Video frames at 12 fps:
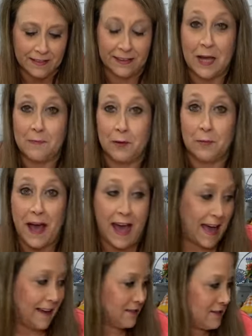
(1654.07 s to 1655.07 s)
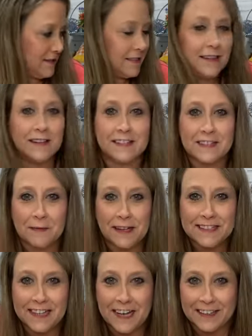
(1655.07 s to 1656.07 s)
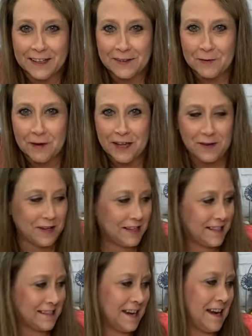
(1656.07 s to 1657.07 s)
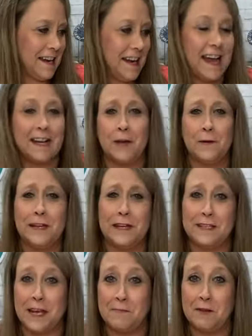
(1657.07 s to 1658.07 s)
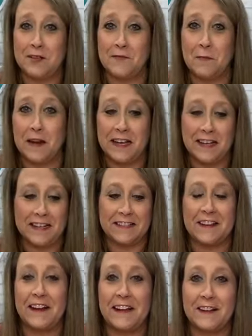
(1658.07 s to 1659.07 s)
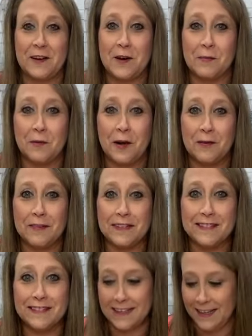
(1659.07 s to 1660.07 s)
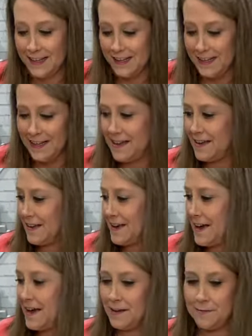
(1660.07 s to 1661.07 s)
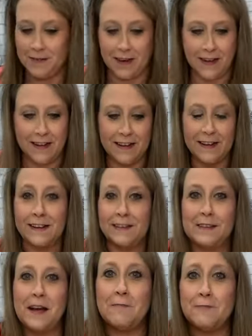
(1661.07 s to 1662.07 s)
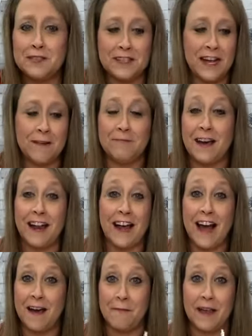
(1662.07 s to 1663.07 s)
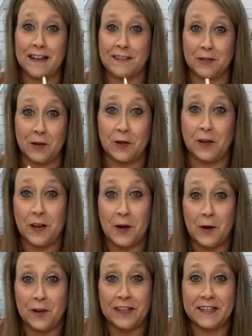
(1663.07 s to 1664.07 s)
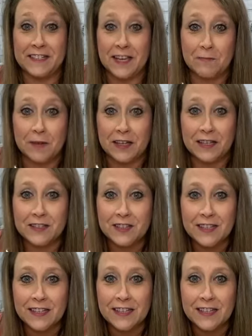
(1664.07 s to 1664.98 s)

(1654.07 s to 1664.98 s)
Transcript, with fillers: leopard patch. Somebody said, I love the way you get excited. I do. It doesn't take much for me to get excited, y'all, I promise. I am not, uh, I'm just, I'm not a high maintenance girl at all. It doesn't take much.